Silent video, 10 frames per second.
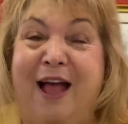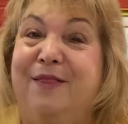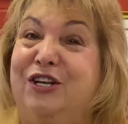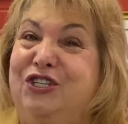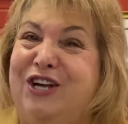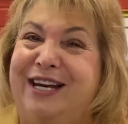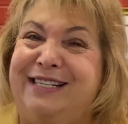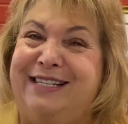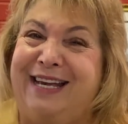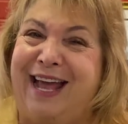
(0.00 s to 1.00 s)
the
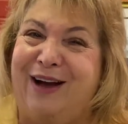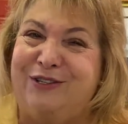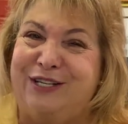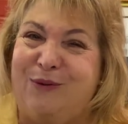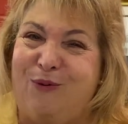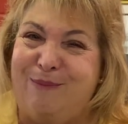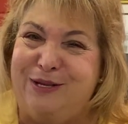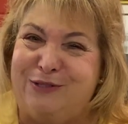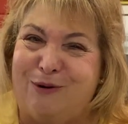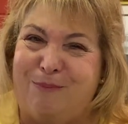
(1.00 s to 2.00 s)
Genesee County
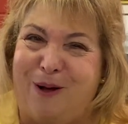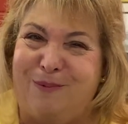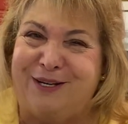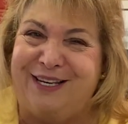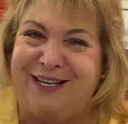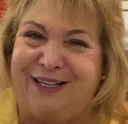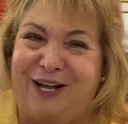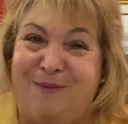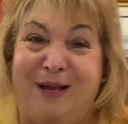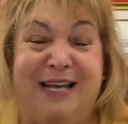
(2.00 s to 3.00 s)
Women's Republican
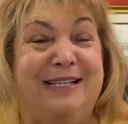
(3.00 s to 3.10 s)
Club